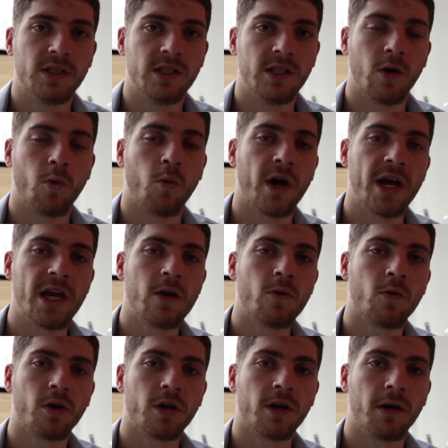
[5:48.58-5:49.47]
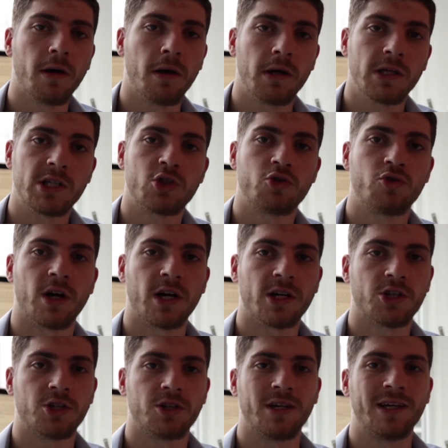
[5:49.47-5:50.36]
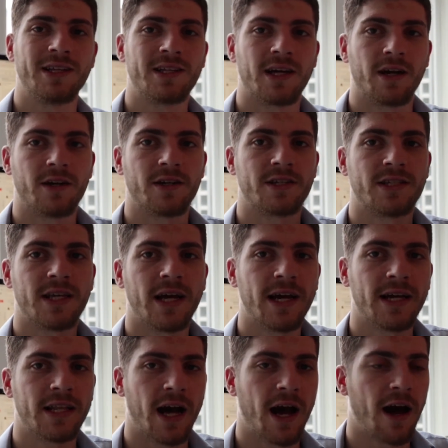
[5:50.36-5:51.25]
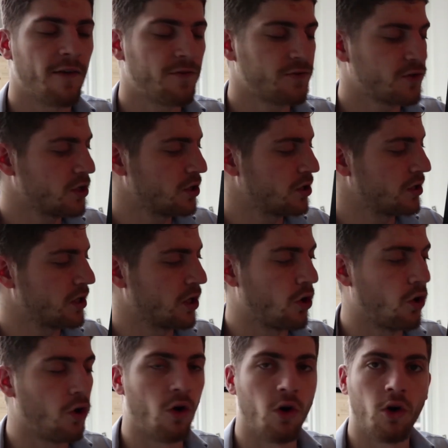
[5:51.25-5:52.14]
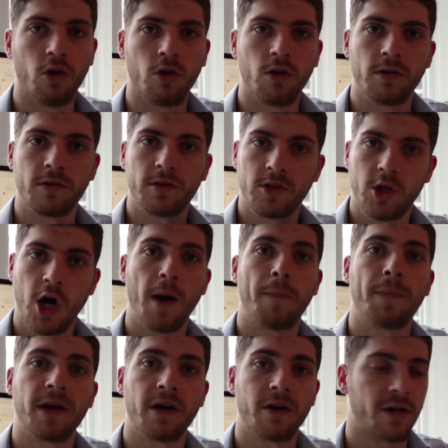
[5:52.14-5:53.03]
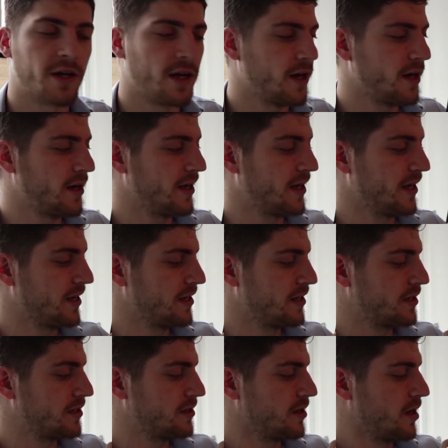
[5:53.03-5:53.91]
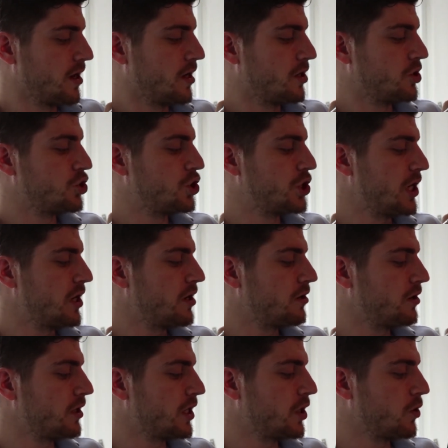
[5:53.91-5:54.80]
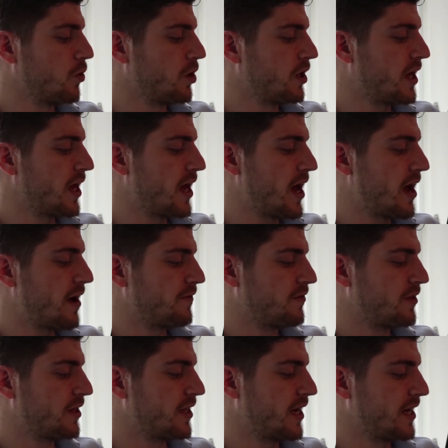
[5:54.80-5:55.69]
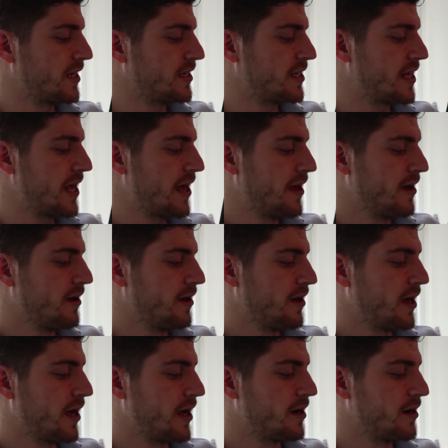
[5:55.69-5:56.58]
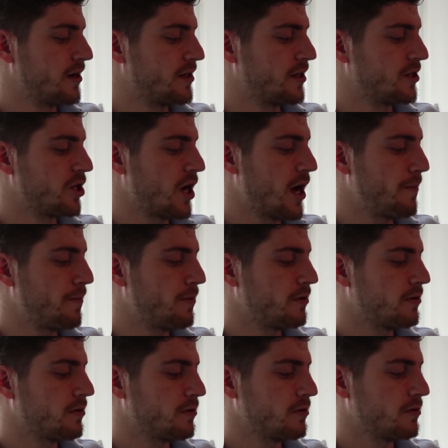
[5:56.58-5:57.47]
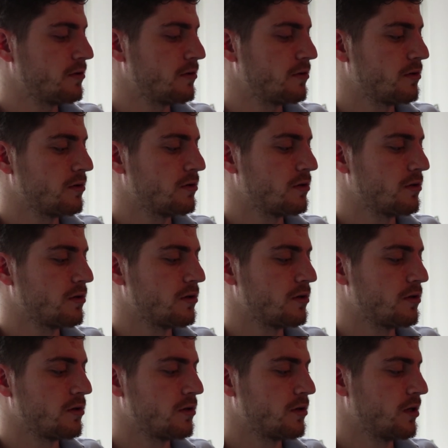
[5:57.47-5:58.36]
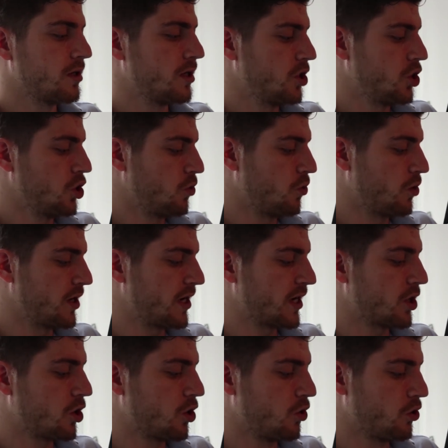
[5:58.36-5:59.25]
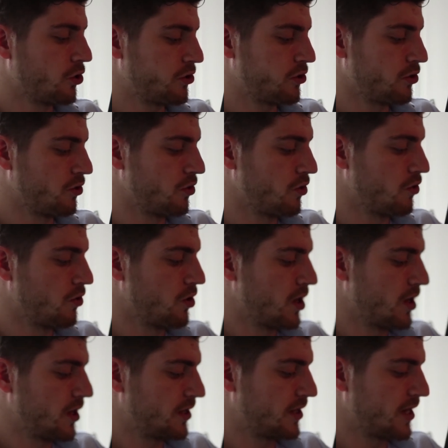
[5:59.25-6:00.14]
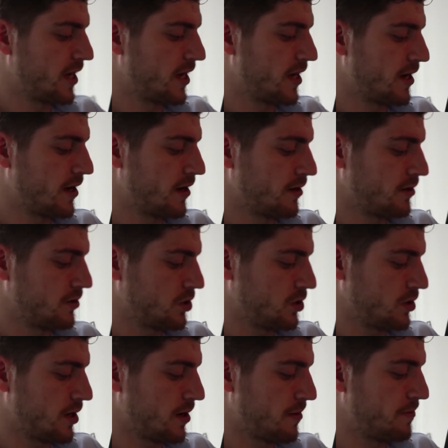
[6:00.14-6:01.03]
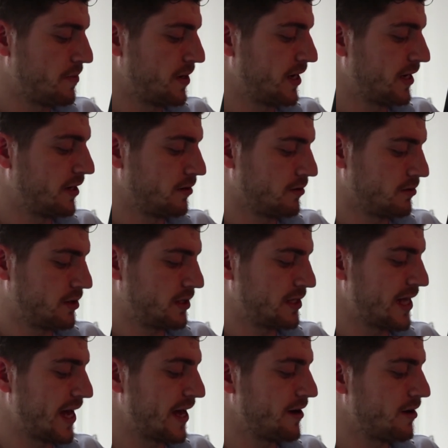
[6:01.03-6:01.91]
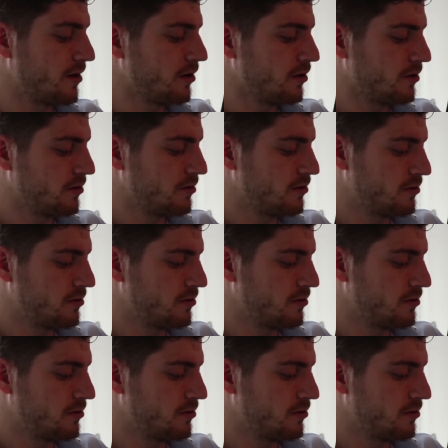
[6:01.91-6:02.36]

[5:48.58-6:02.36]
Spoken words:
The way you want to structure the entire site after the whole top area is generally you want to have the nice header at the top. You want to go through the big slider.